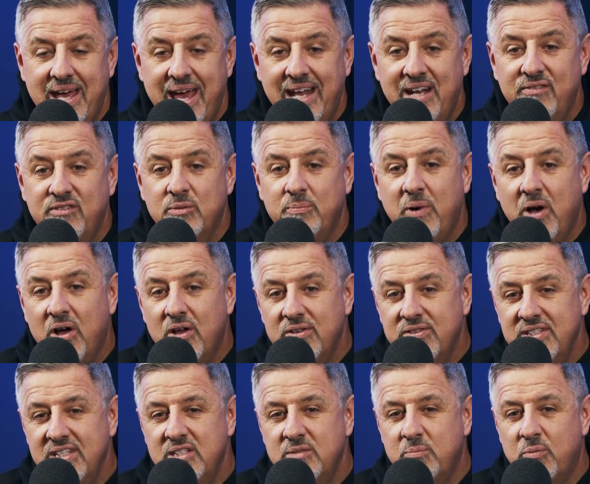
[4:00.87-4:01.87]
And if the
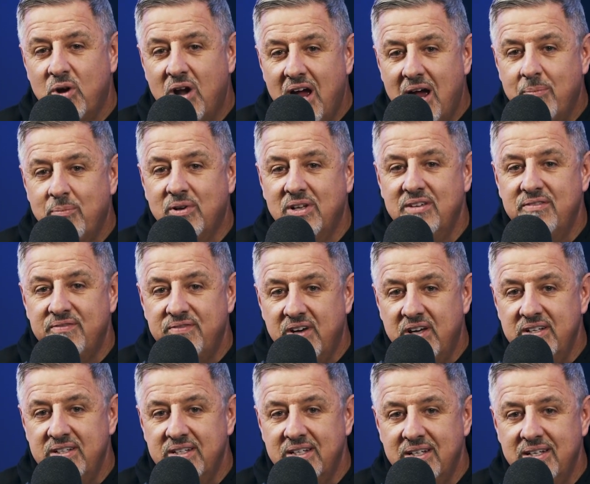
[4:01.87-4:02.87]
policy is properly
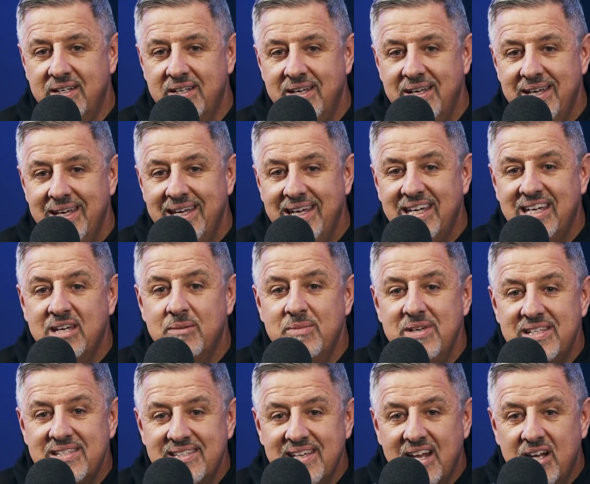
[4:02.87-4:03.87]
funded, it can
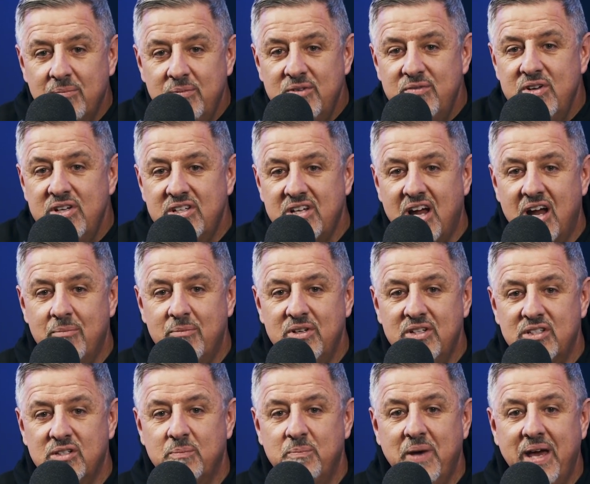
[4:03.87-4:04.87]
be set up in
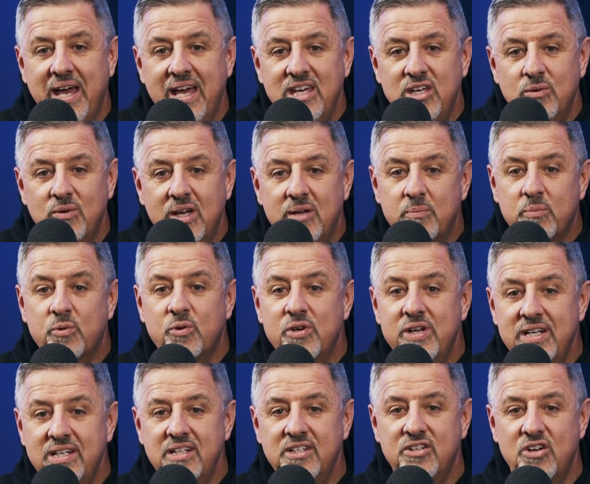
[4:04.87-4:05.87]
retirement to pay you a
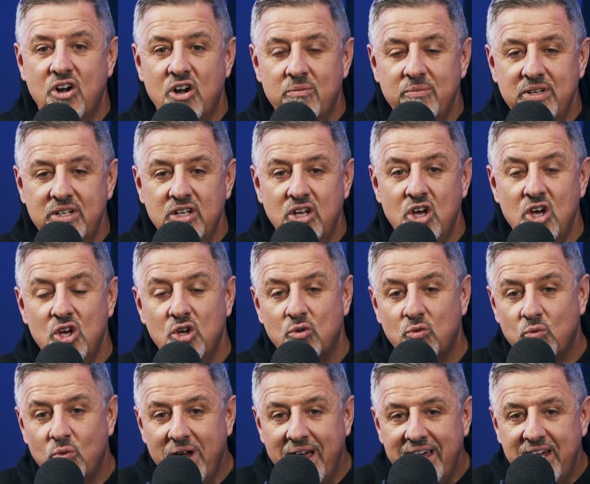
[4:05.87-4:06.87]
predetermined
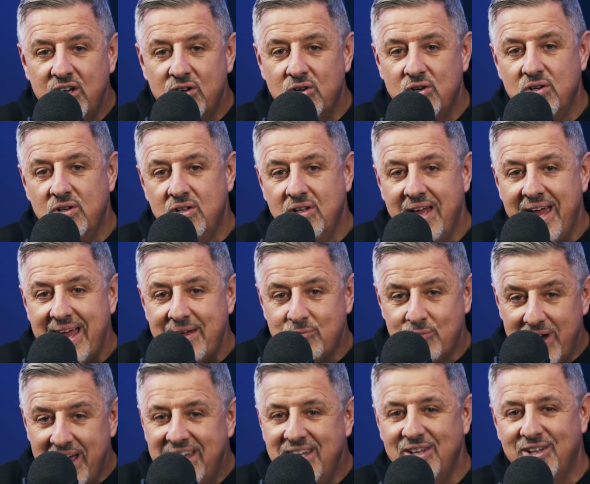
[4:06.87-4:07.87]
regular
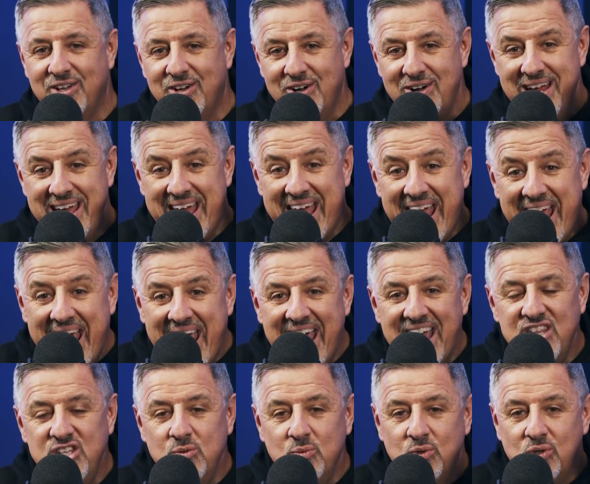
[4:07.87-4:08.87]

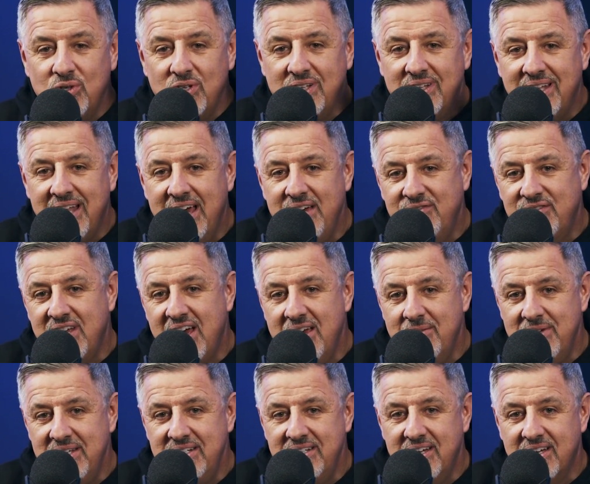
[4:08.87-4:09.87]
annual
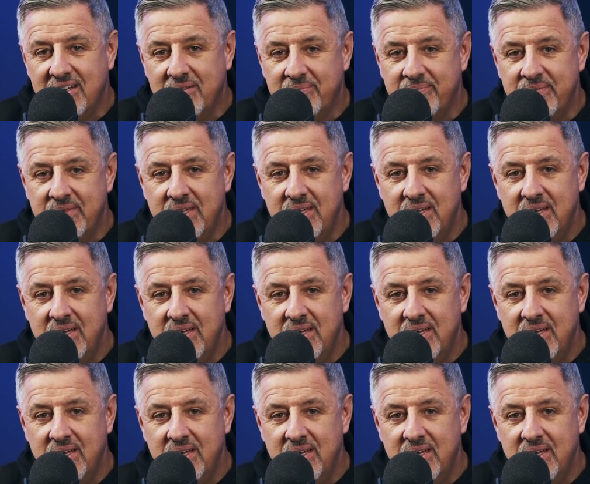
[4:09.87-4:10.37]
lifetime income.